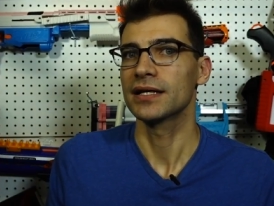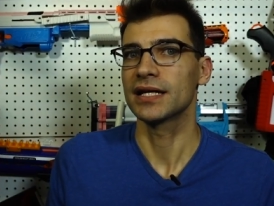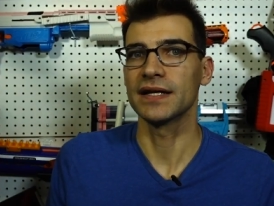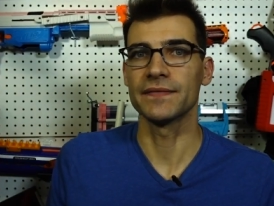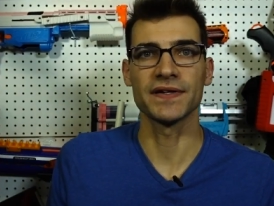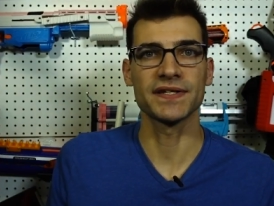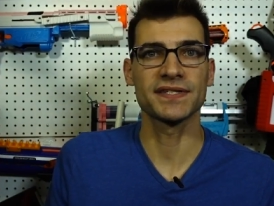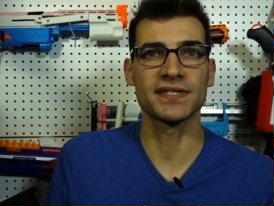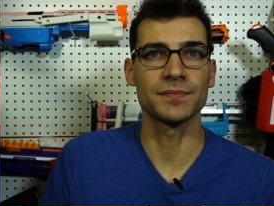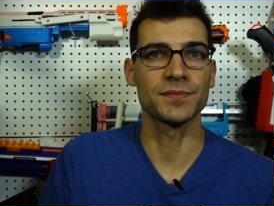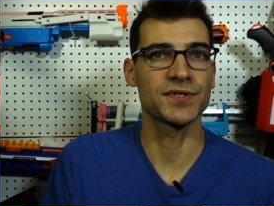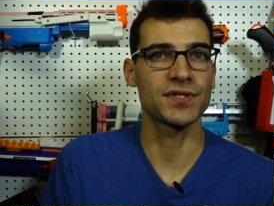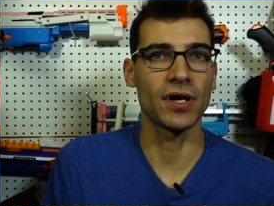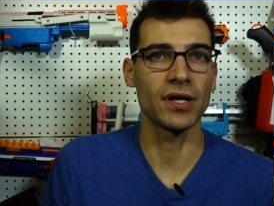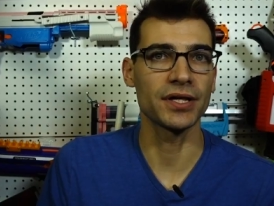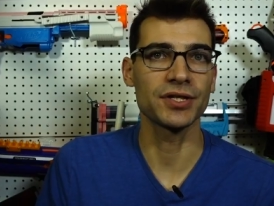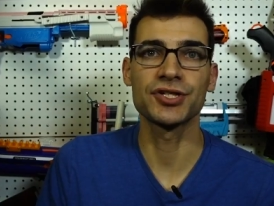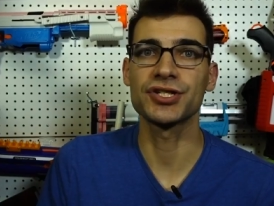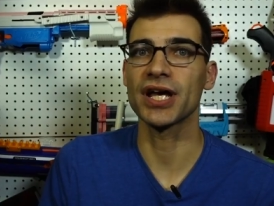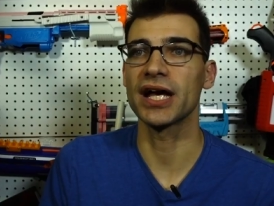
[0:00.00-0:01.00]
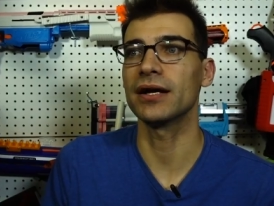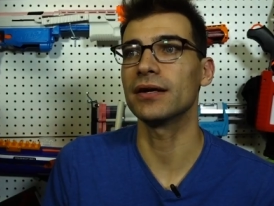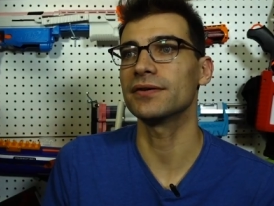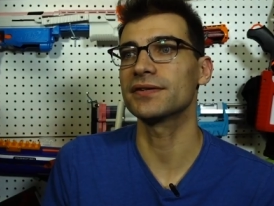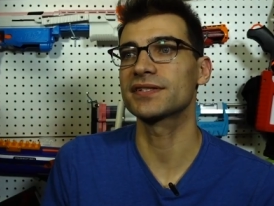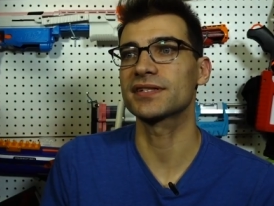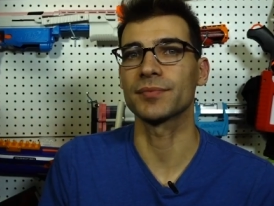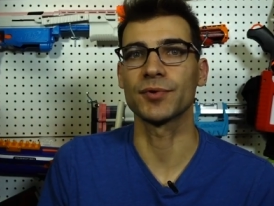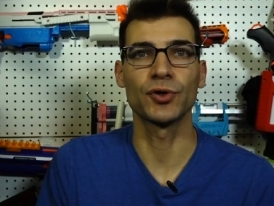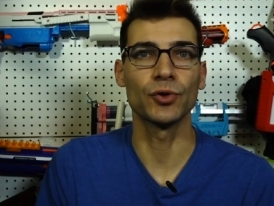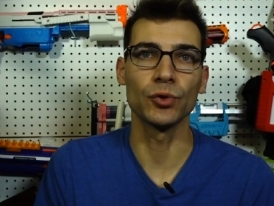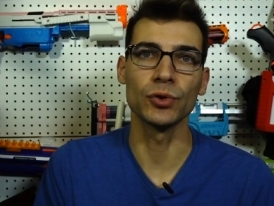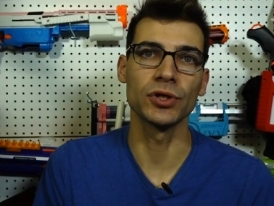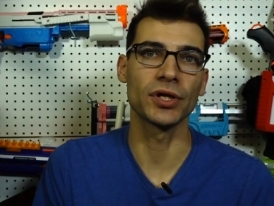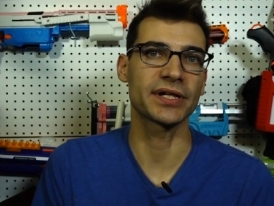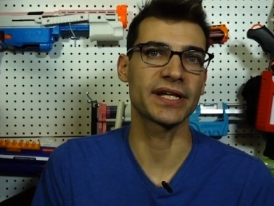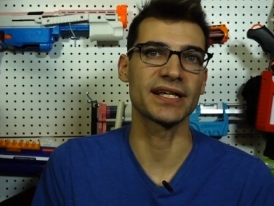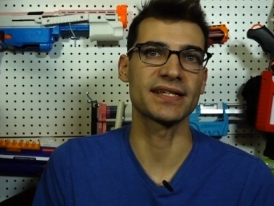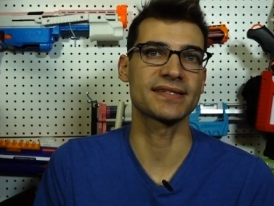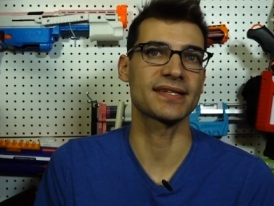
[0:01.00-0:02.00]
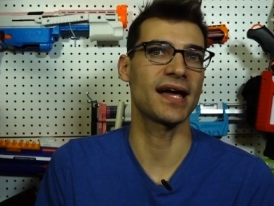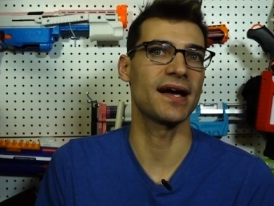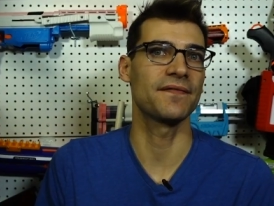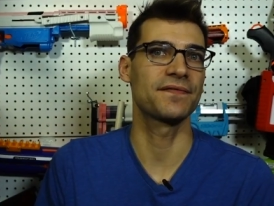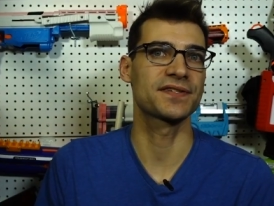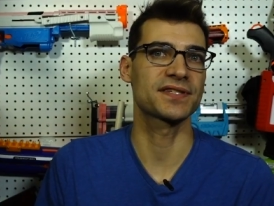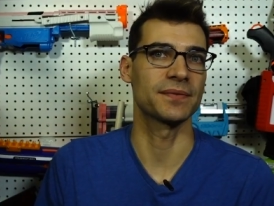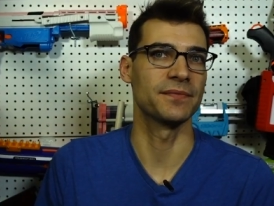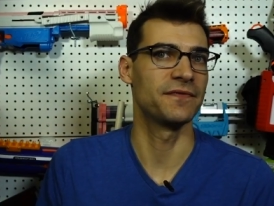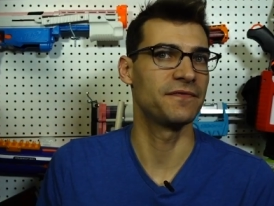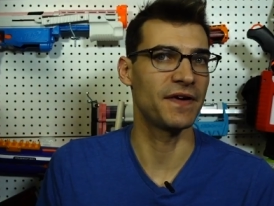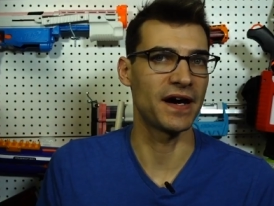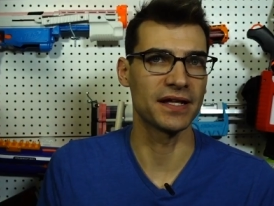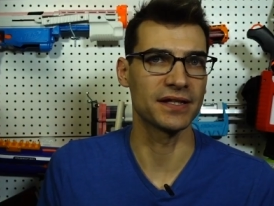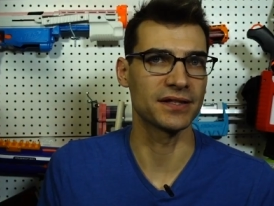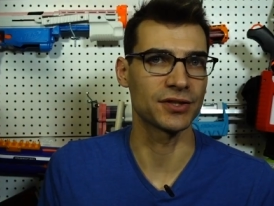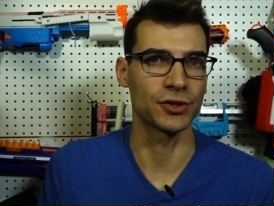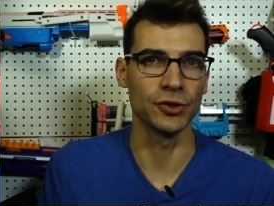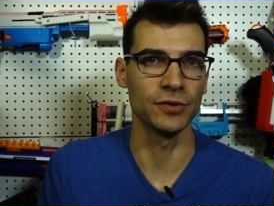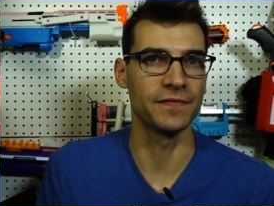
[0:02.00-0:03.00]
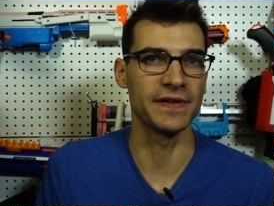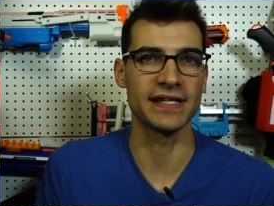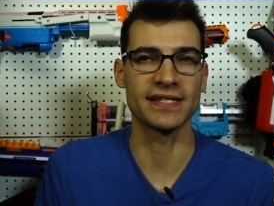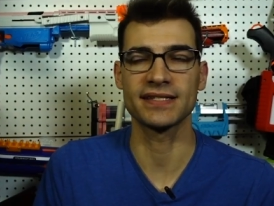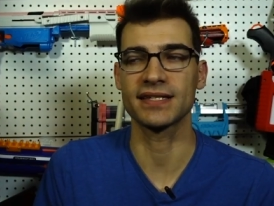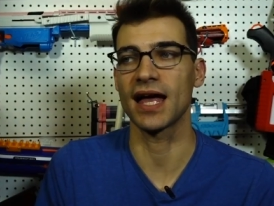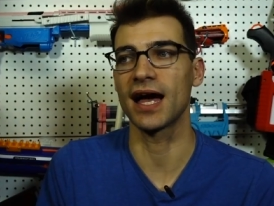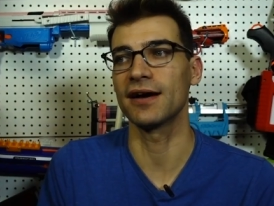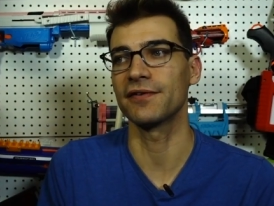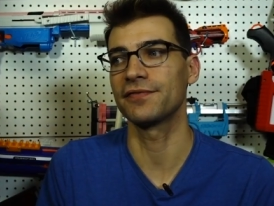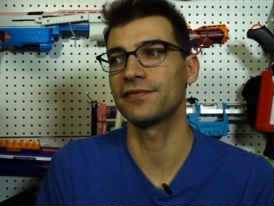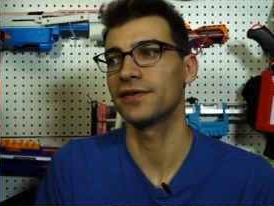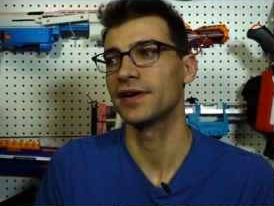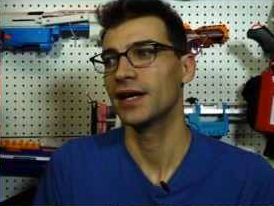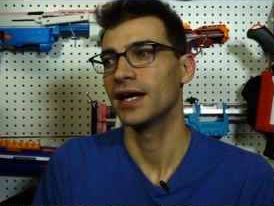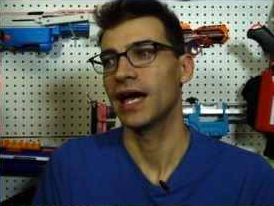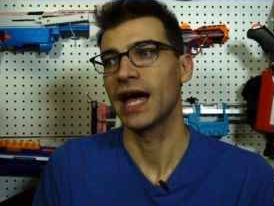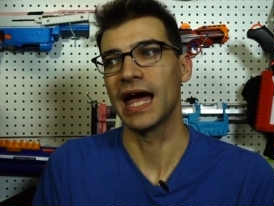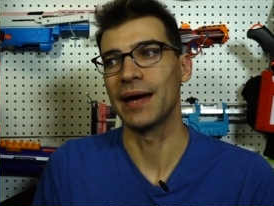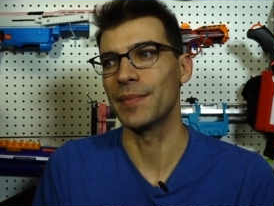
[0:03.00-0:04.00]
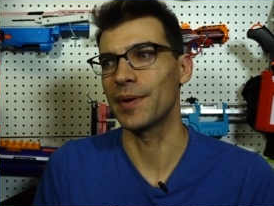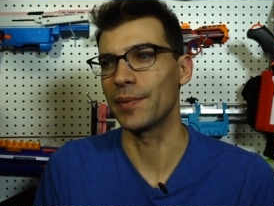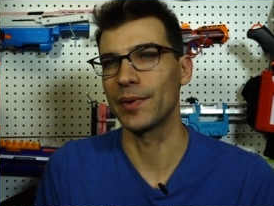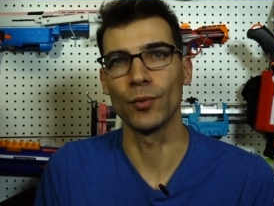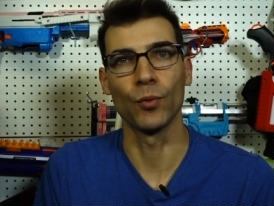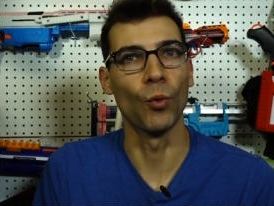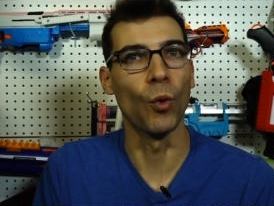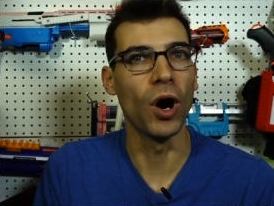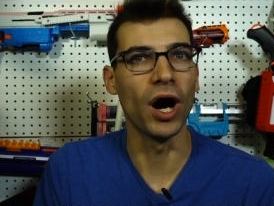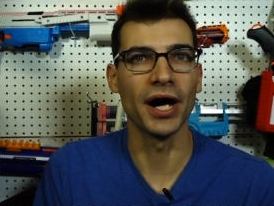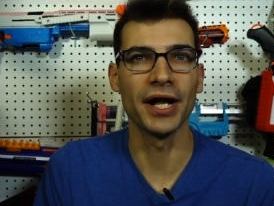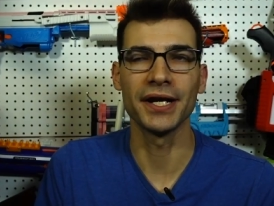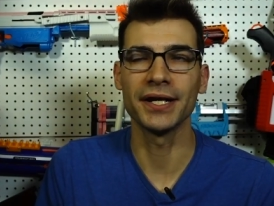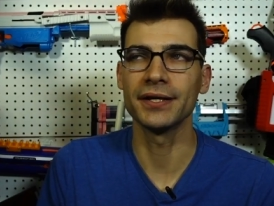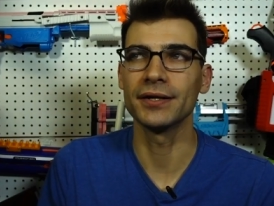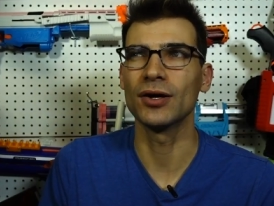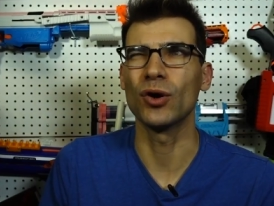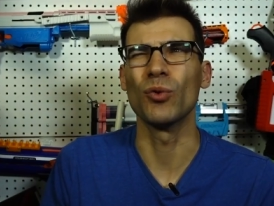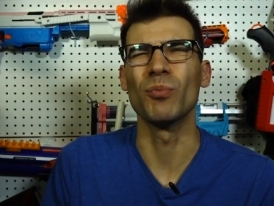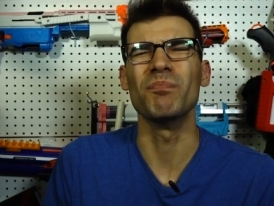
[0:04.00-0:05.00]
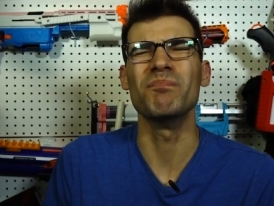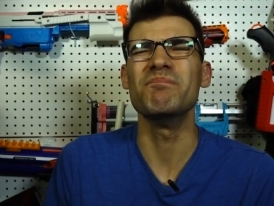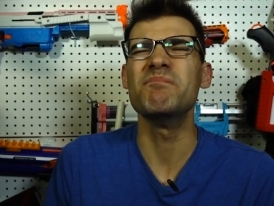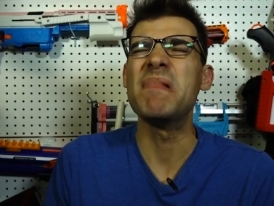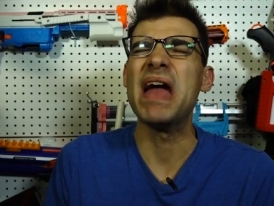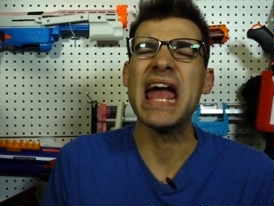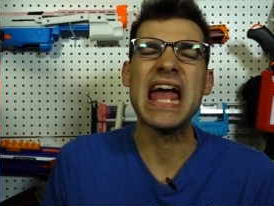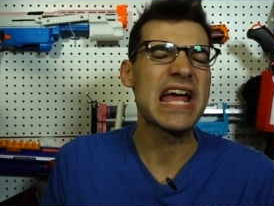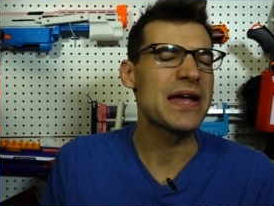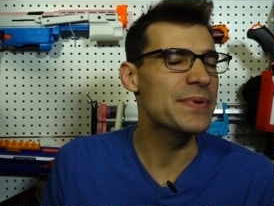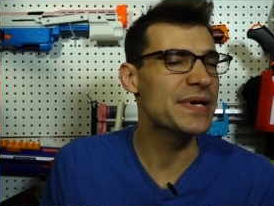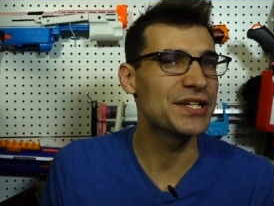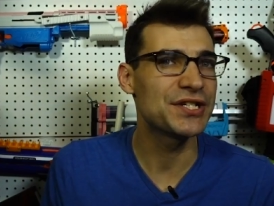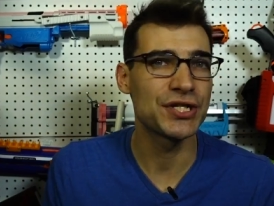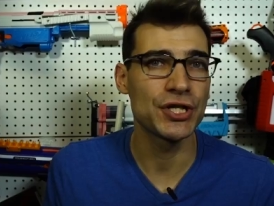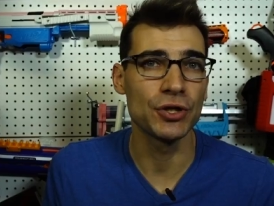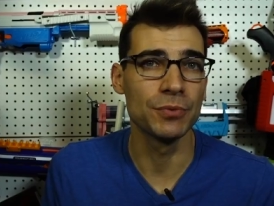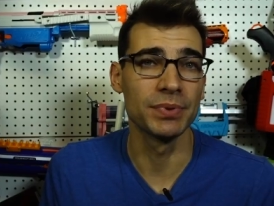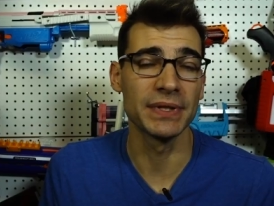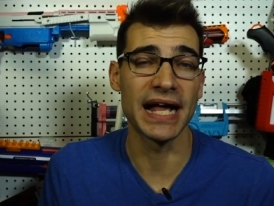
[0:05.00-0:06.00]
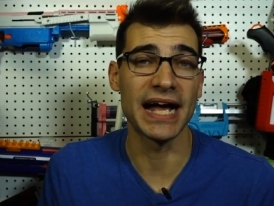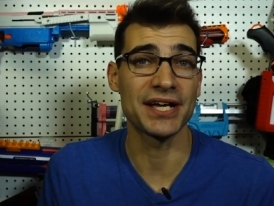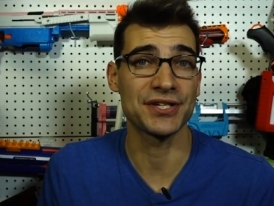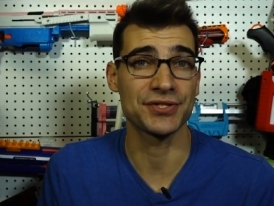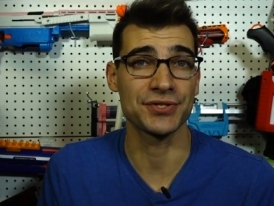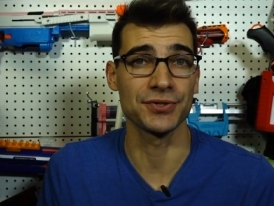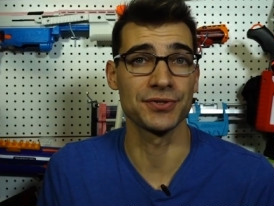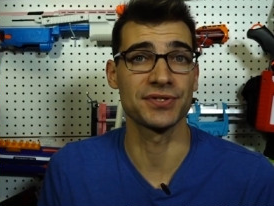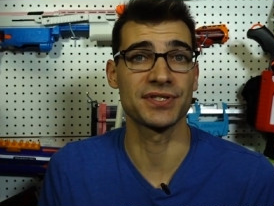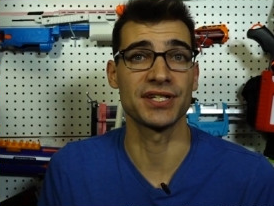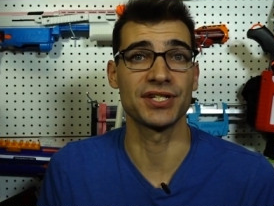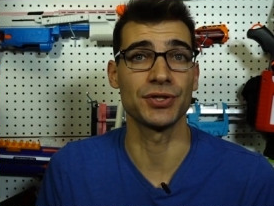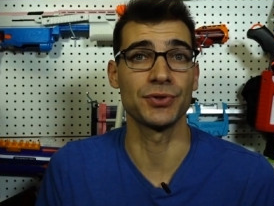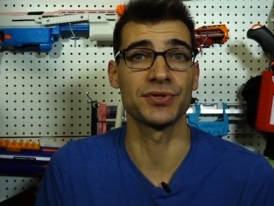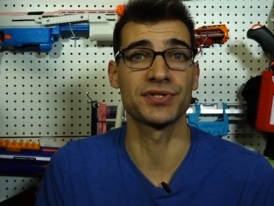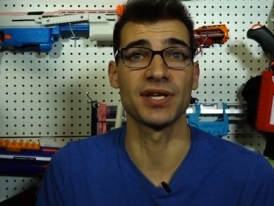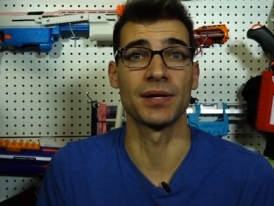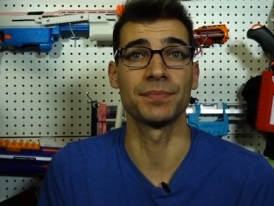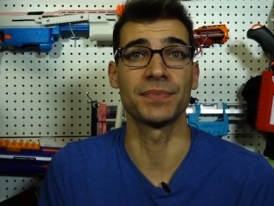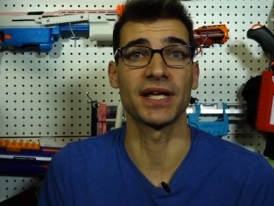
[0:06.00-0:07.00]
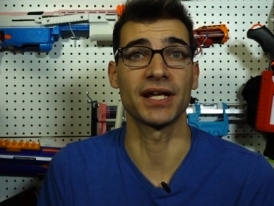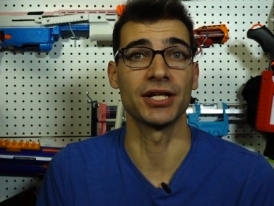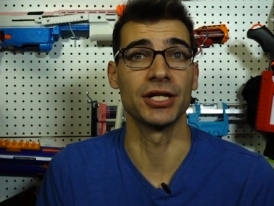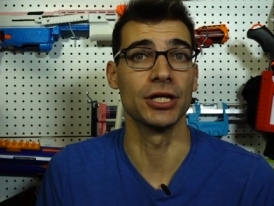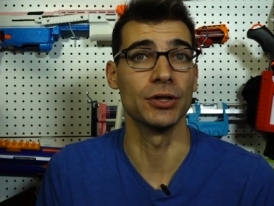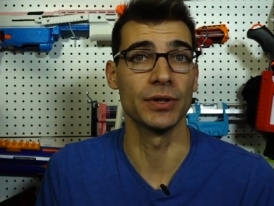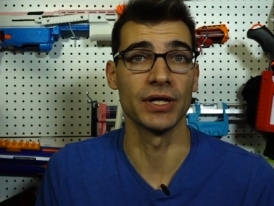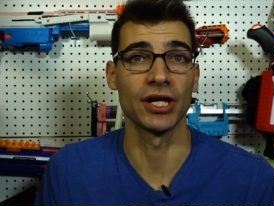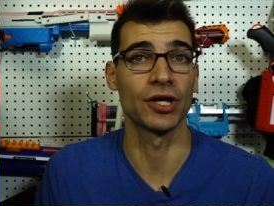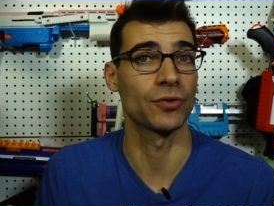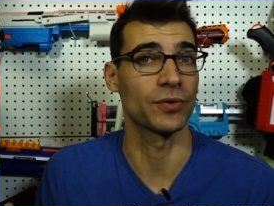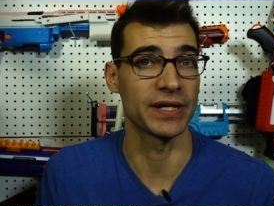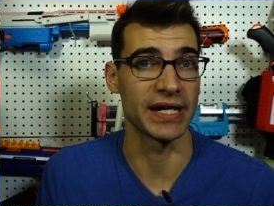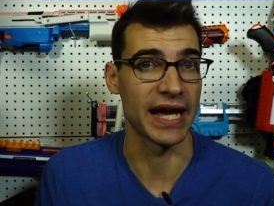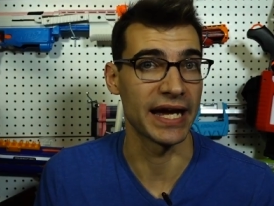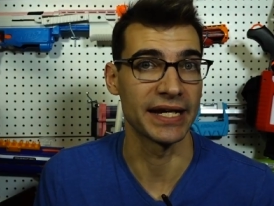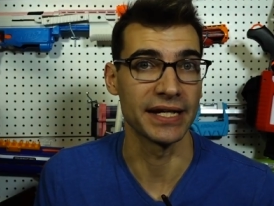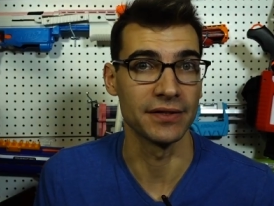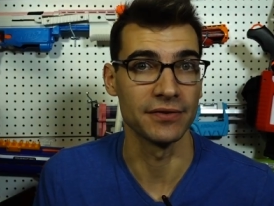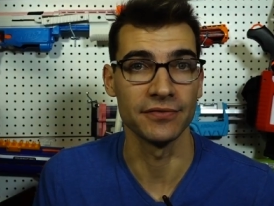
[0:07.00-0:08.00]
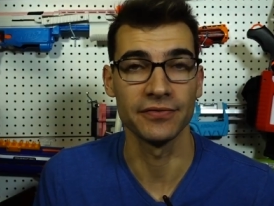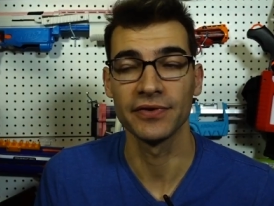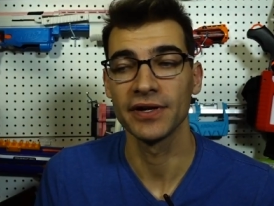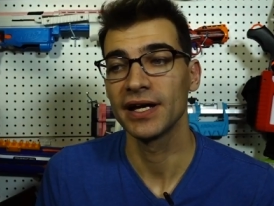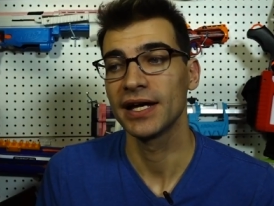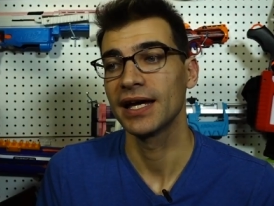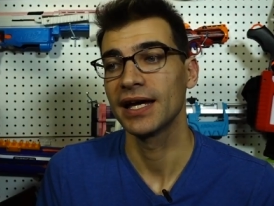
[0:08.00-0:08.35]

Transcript: Give us some solid shells, some cool looking stuff, some fun, goofy stuff, and maybe one, maybe two blasters that do something new and creative,